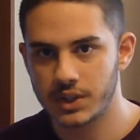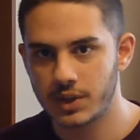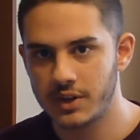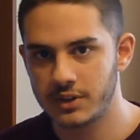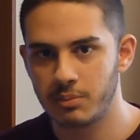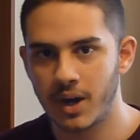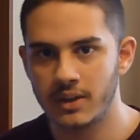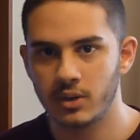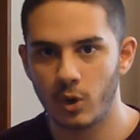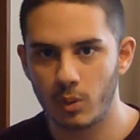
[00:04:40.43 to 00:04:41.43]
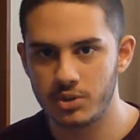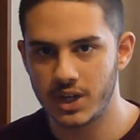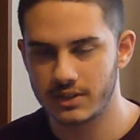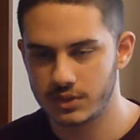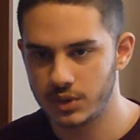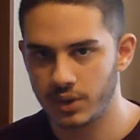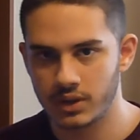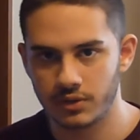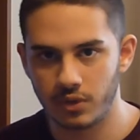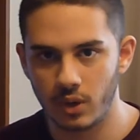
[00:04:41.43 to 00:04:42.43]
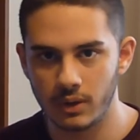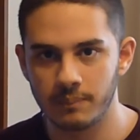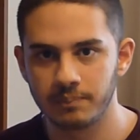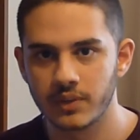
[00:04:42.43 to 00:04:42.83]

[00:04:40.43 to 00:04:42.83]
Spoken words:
created by the objects during the fall.